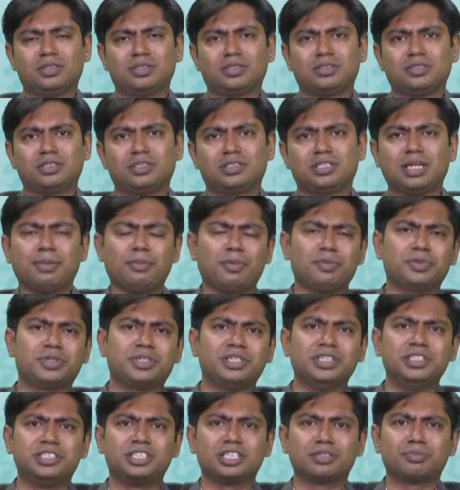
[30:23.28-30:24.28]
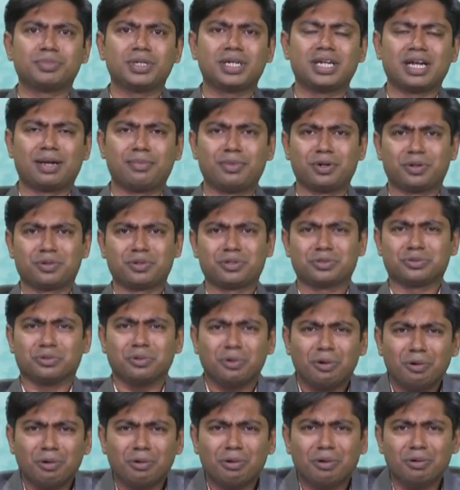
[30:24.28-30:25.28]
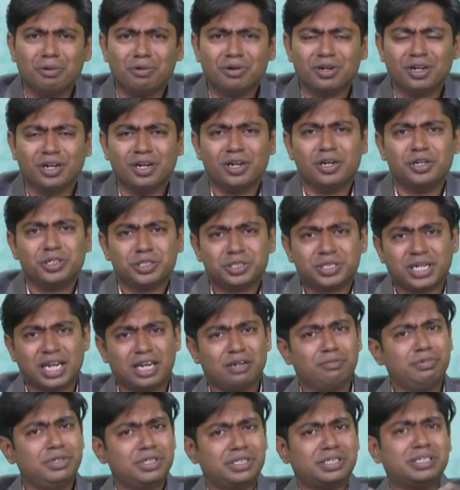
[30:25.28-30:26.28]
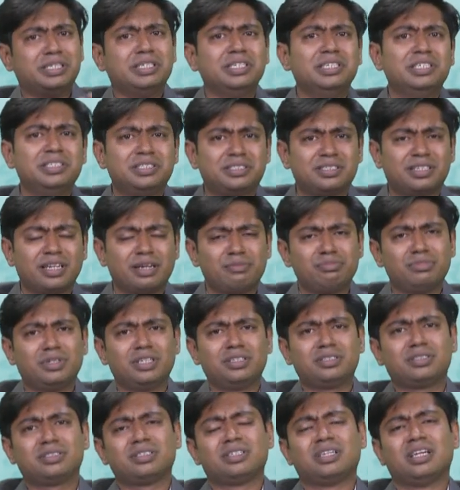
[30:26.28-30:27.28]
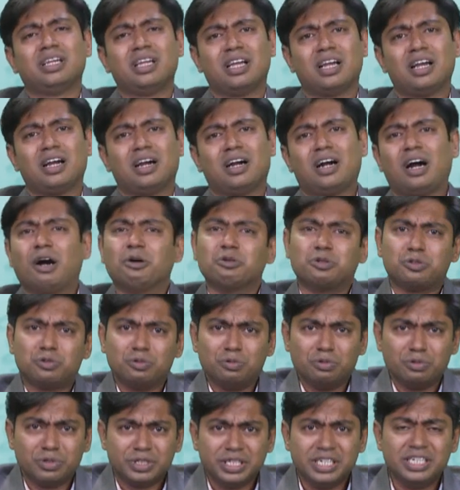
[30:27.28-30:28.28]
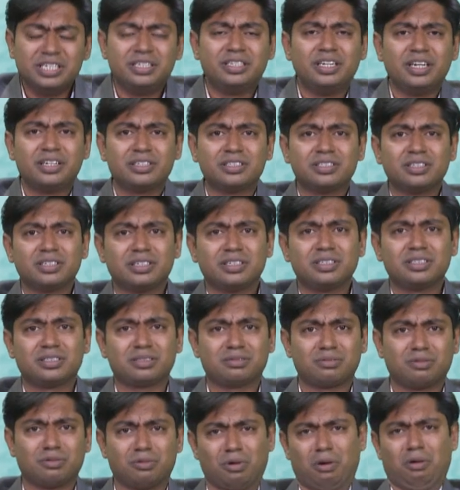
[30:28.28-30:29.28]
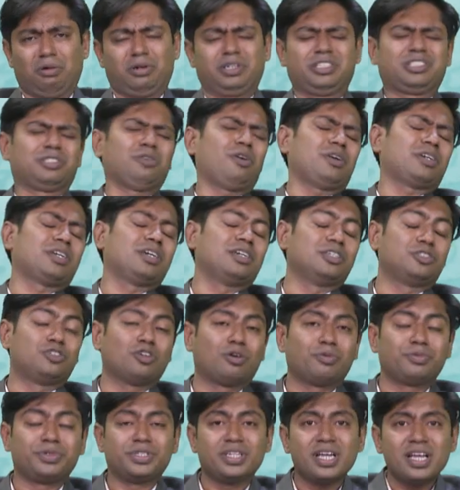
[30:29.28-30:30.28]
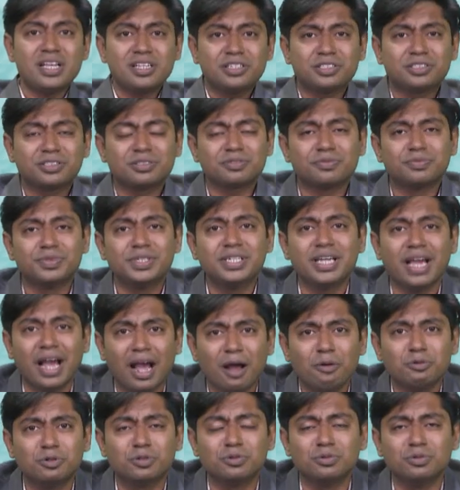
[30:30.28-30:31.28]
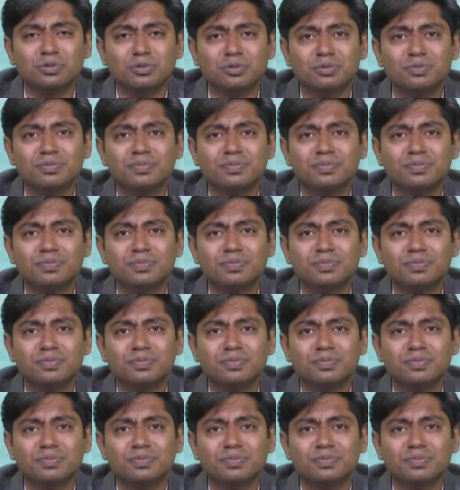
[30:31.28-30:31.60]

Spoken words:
Some of the teachers may come across, oh, shall we teach them this, how to read dictionaries? Oh, it's not her job. Yes, we have to.